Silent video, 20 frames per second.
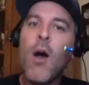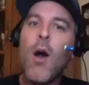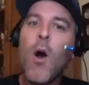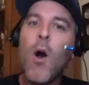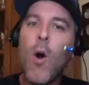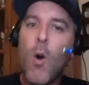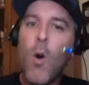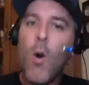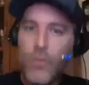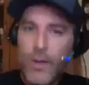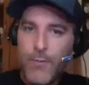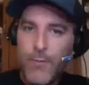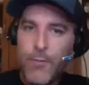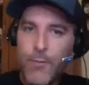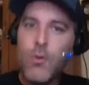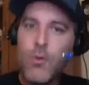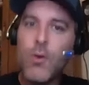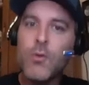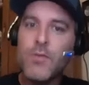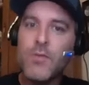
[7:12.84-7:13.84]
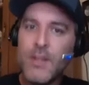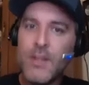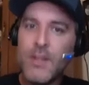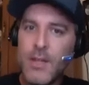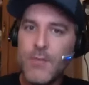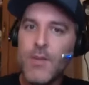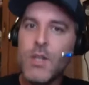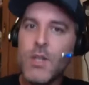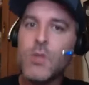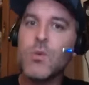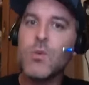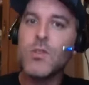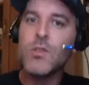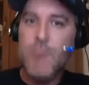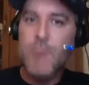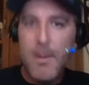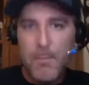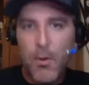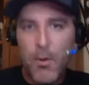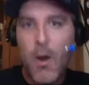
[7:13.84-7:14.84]
only for those individuals to be
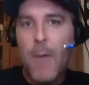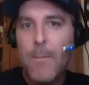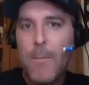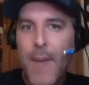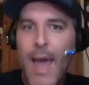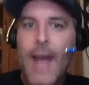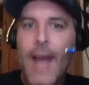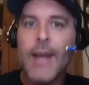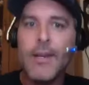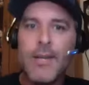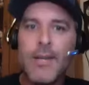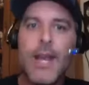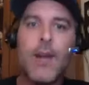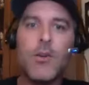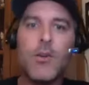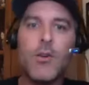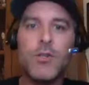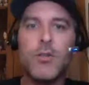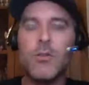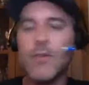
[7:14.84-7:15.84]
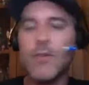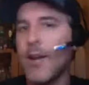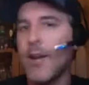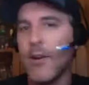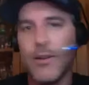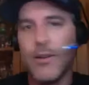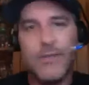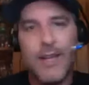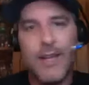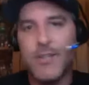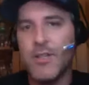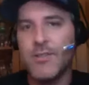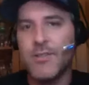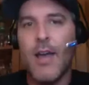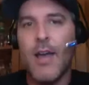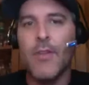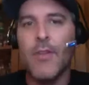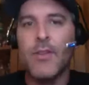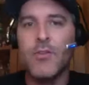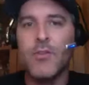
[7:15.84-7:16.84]
brought back a day or two later because that's just how
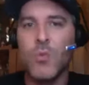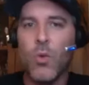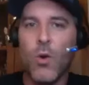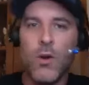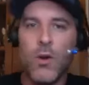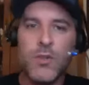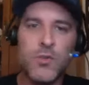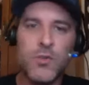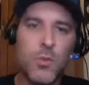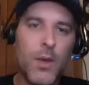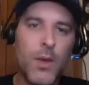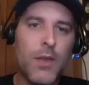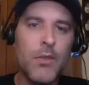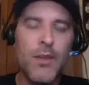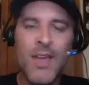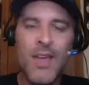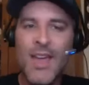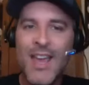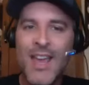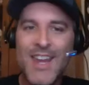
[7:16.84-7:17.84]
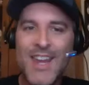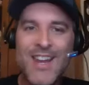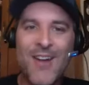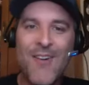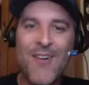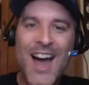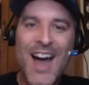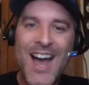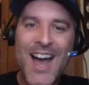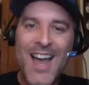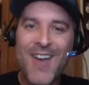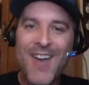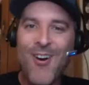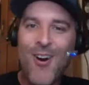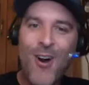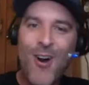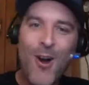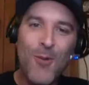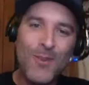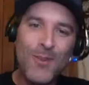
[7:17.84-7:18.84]
this works with you know IR
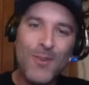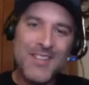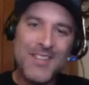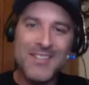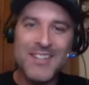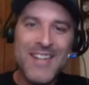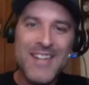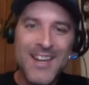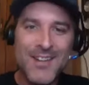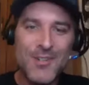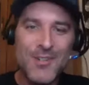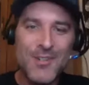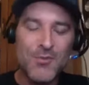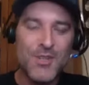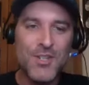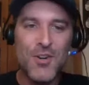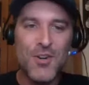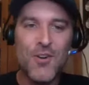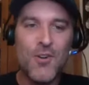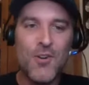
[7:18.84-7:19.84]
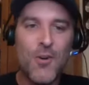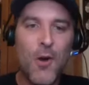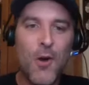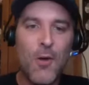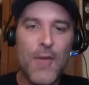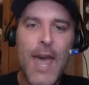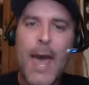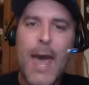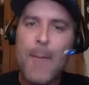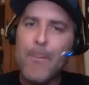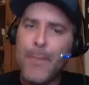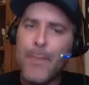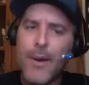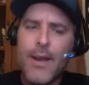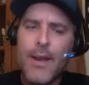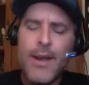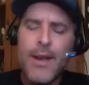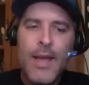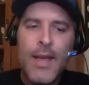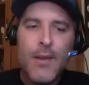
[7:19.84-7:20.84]
with designated to return all that but
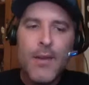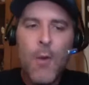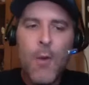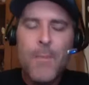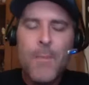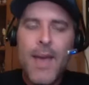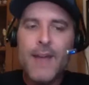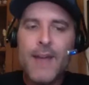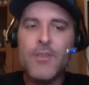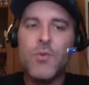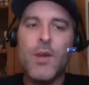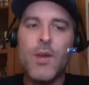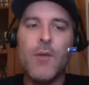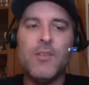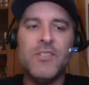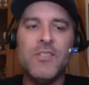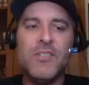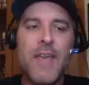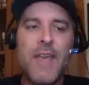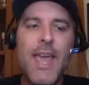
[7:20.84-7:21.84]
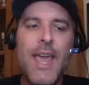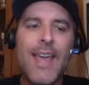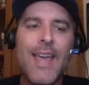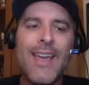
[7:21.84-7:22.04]
going back to what I was saying